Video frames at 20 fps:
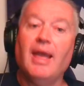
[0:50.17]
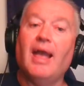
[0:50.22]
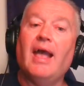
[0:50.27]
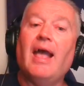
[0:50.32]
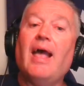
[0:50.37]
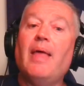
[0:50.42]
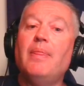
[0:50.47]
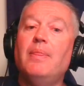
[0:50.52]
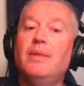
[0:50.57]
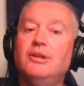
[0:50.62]

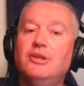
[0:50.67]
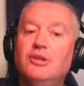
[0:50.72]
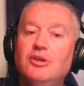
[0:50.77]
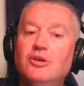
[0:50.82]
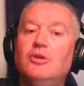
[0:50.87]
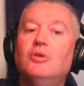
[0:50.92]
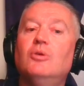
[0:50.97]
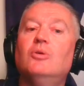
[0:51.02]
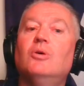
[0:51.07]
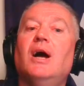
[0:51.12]
And the
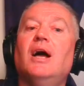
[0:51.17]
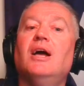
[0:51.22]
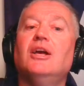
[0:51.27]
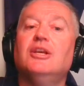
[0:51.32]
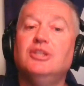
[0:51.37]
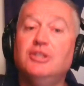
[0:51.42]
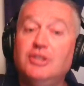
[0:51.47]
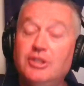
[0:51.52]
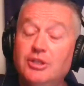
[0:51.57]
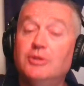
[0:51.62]
new
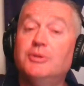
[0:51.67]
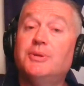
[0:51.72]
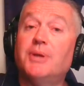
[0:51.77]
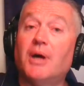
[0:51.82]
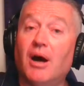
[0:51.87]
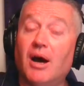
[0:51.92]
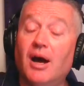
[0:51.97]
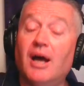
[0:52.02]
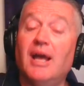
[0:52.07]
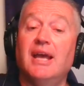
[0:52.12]

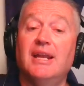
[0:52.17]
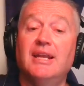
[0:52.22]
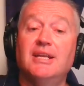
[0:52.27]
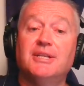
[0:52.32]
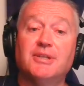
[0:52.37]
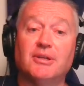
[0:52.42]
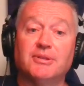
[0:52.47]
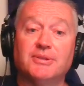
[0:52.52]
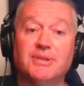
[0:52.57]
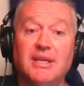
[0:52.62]
Utah
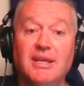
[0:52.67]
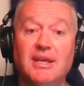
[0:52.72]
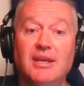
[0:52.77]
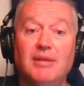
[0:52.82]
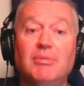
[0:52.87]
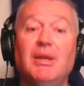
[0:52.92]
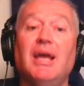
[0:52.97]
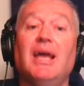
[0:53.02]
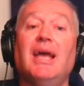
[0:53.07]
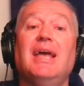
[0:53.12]
NHL
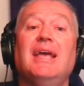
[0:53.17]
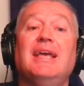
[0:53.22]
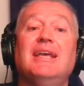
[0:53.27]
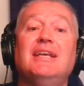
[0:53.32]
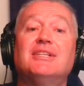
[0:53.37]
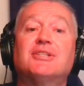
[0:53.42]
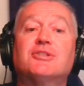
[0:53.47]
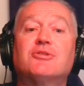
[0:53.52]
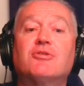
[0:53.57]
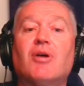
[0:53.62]
team
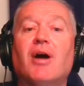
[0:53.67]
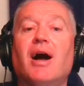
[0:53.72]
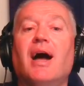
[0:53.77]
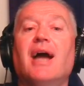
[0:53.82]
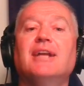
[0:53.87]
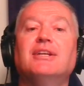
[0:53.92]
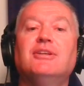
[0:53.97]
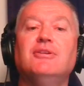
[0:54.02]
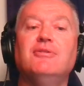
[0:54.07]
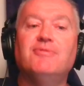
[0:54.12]
is
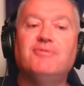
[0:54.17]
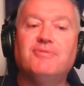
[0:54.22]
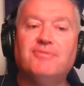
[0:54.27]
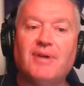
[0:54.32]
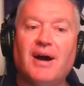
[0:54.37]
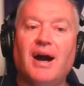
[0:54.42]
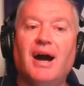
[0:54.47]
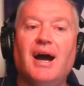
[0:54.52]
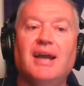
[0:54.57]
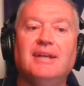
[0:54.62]
trying to
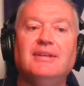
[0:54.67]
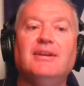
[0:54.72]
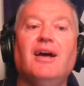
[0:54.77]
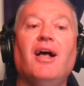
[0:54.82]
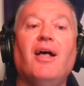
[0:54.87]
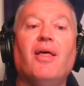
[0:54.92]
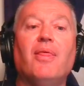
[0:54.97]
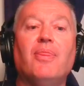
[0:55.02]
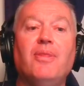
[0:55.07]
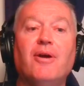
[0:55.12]
find
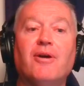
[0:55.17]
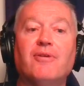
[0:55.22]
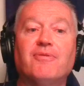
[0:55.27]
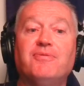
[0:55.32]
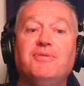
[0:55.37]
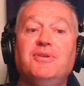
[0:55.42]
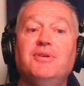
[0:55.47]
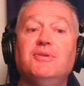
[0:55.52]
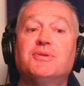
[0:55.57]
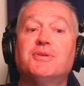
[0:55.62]
their
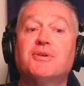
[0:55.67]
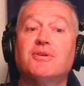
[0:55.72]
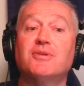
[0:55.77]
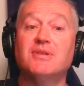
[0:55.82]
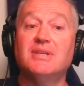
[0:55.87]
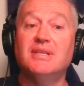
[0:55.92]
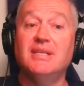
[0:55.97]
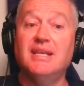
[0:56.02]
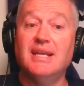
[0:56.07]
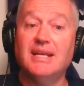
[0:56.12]
future
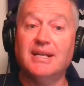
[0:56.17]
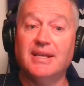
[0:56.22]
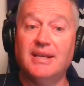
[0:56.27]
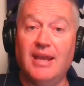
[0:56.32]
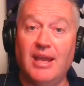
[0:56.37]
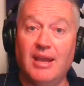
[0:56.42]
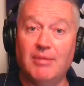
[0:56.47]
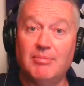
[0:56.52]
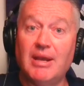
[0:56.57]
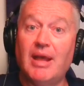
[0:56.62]

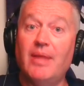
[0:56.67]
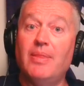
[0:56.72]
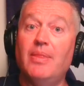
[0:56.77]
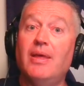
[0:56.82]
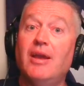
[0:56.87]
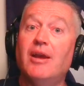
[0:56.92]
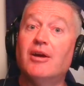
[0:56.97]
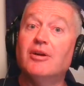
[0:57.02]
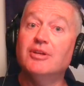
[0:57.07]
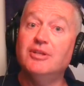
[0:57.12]
nickname, and
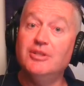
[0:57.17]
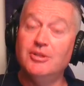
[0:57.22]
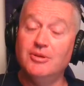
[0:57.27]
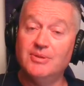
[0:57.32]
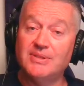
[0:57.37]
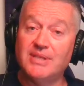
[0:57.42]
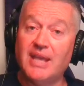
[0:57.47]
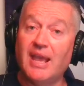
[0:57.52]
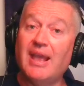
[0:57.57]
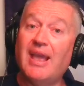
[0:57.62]
they are
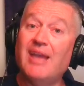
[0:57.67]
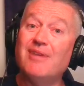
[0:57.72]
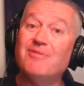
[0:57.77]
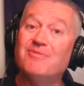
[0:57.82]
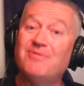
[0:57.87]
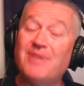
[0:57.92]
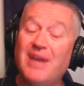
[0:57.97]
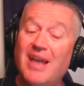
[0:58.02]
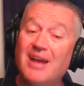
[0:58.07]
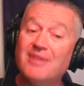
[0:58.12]
using a
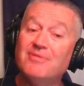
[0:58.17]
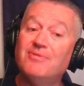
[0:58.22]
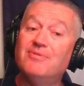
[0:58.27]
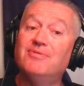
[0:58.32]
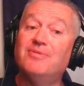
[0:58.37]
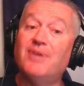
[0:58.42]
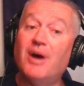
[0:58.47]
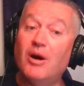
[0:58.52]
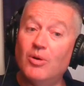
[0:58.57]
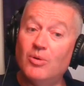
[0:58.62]
fan
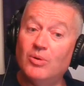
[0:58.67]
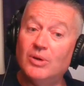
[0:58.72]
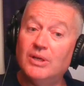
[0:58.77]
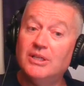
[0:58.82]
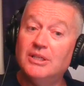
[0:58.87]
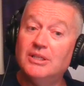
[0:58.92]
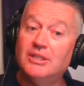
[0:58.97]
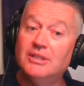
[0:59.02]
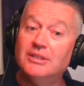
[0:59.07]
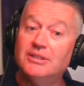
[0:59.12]
vote
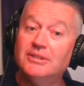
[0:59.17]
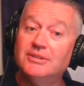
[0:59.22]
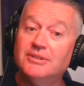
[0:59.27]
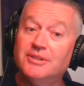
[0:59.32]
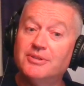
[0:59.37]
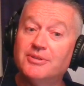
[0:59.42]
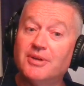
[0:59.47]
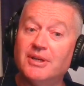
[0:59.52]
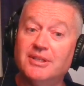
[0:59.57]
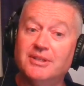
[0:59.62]
to
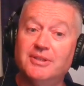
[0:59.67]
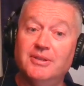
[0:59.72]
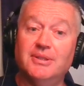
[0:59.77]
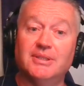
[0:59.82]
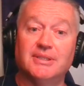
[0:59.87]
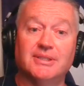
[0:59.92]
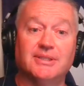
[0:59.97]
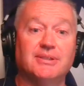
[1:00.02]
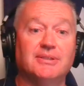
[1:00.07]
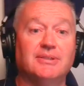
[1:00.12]
try to do
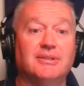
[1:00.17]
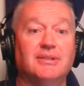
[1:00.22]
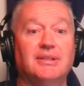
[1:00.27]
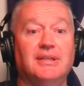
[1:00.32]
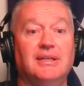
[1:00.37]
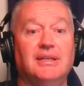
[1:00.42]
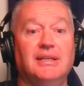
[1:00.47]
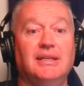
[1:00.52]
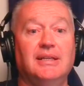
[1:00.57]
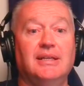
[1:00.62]
this.
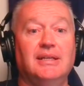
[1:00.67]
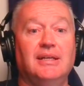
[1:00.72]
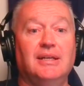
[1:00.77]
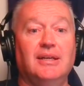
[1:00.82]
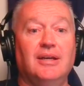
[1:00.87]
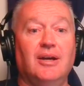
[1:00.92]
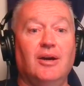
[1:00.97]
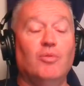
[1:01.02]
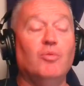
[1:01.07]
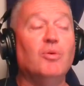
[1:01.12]

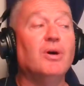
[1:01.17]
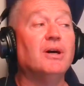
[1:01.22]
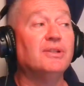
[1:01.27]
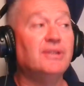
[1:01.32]
Well,